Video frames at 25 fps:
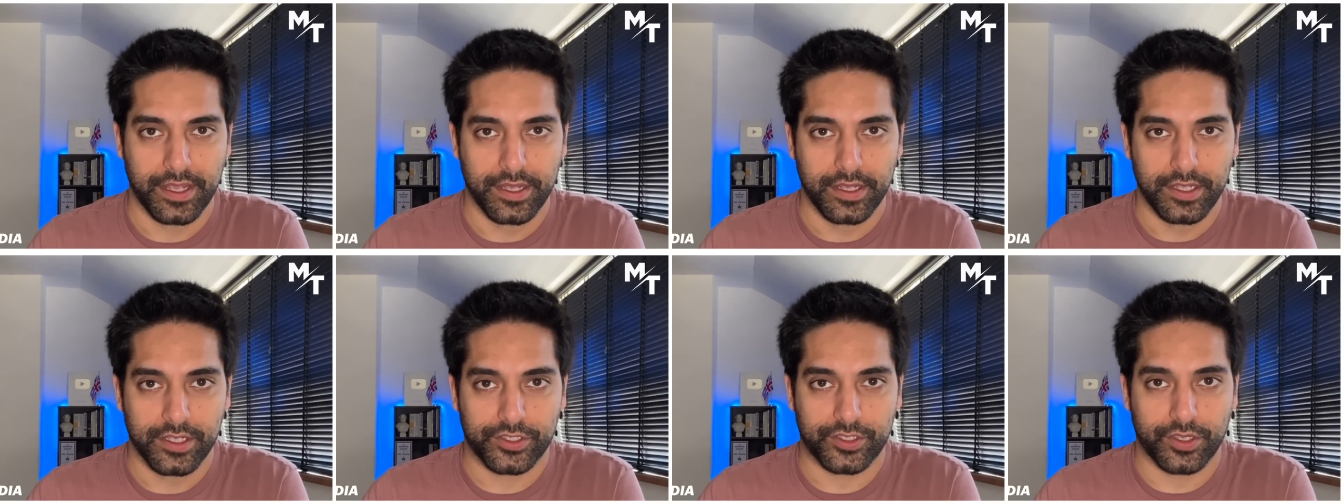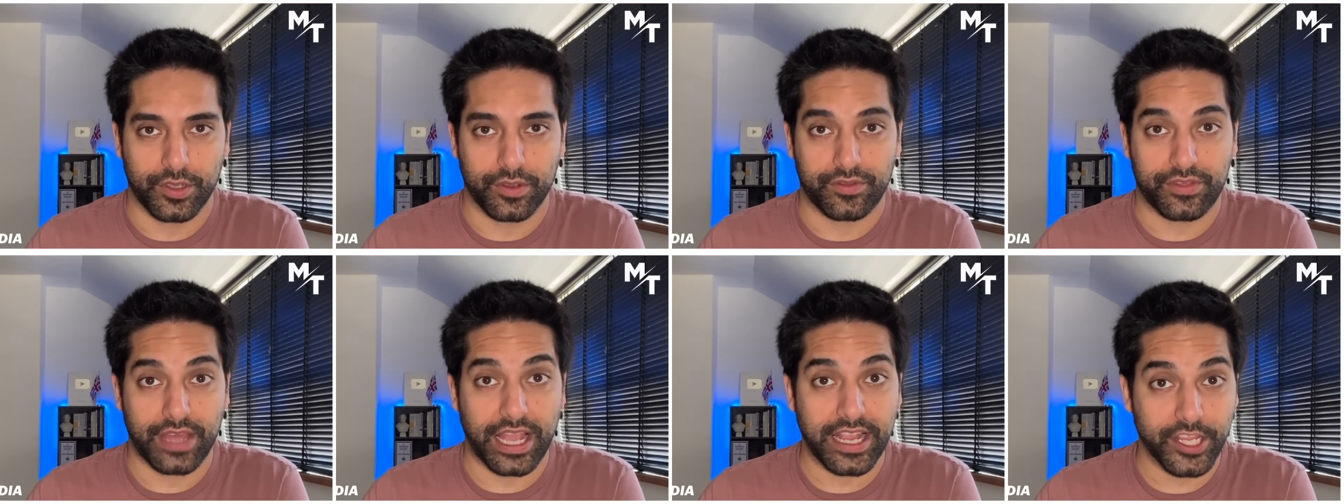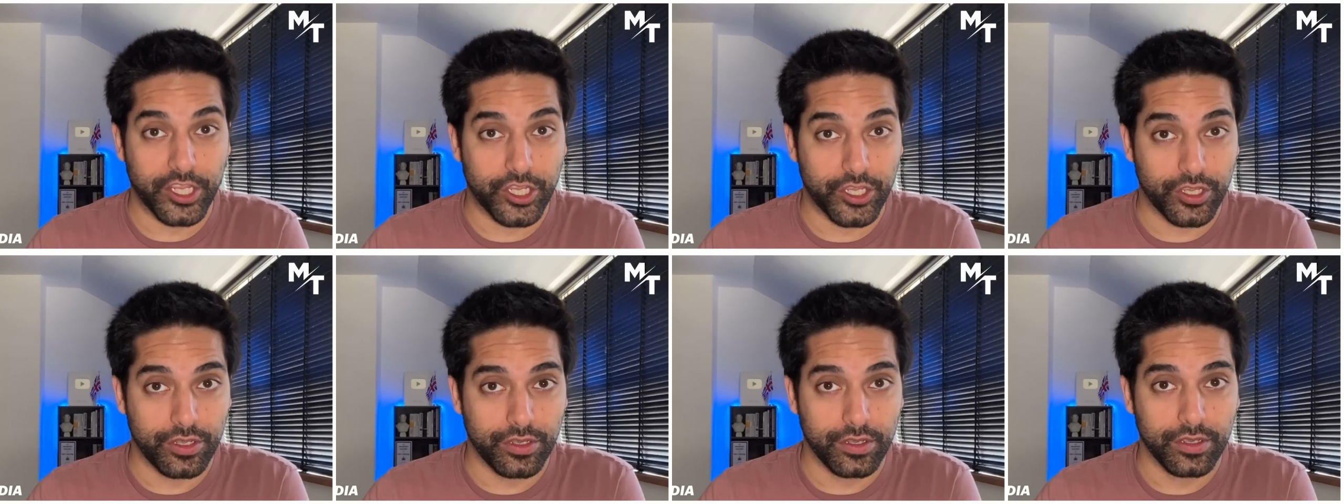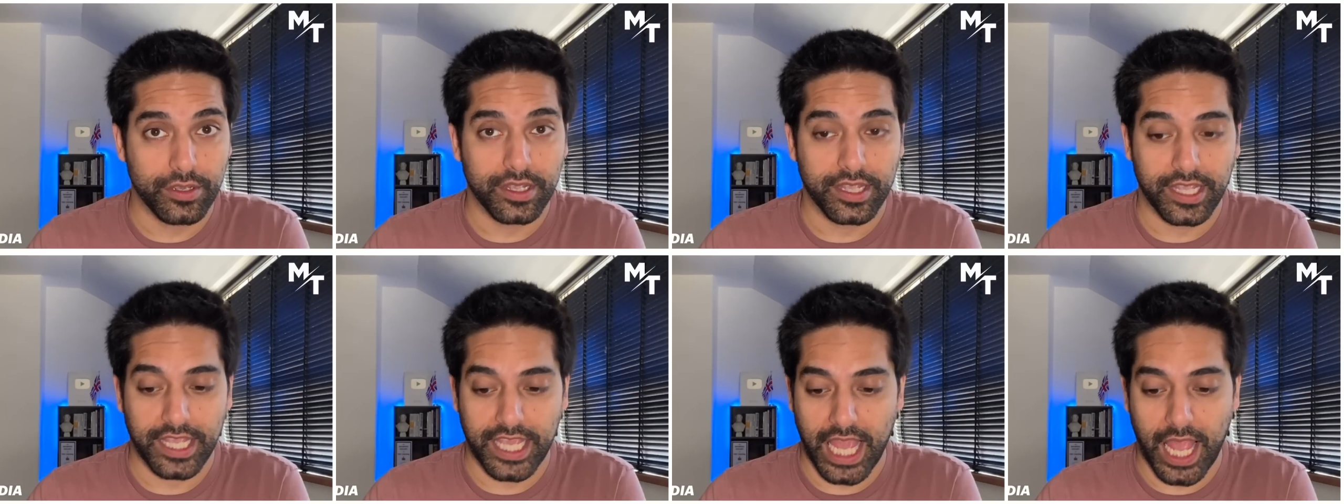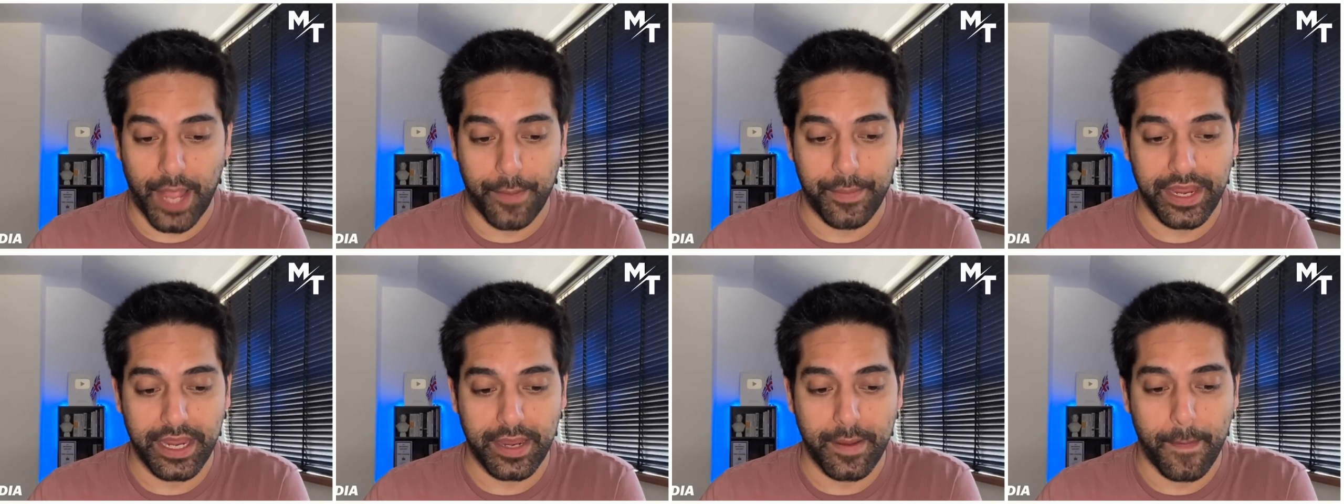So thank you,
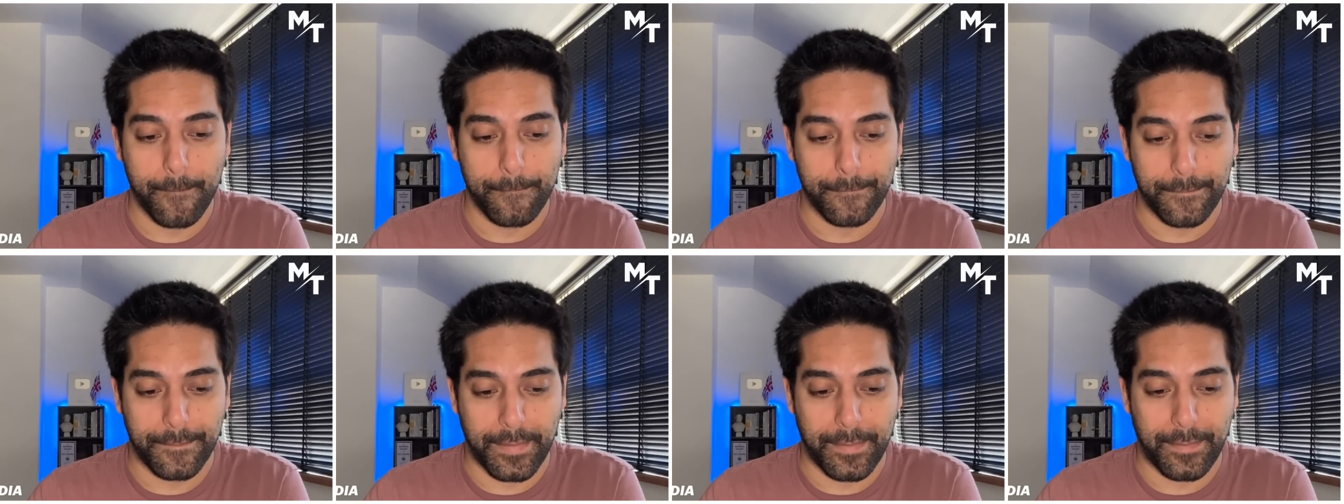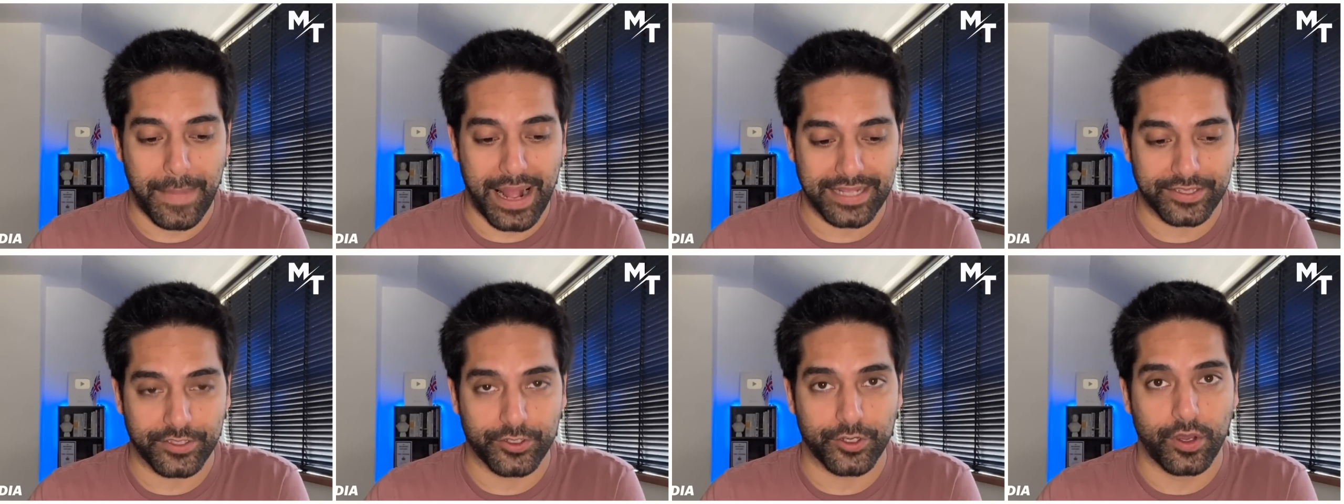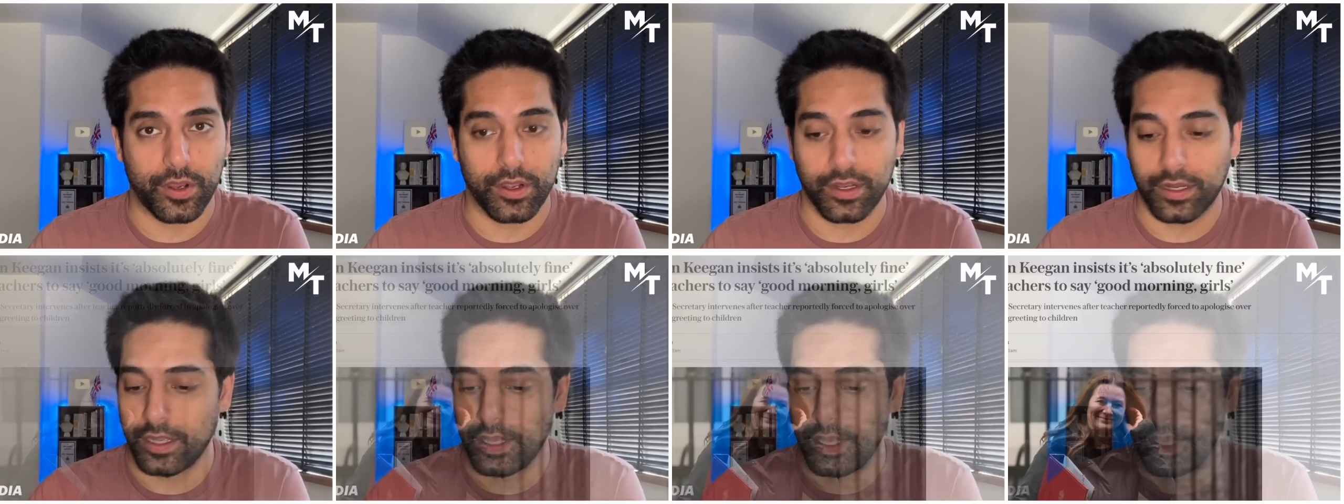Kemi Badenoch.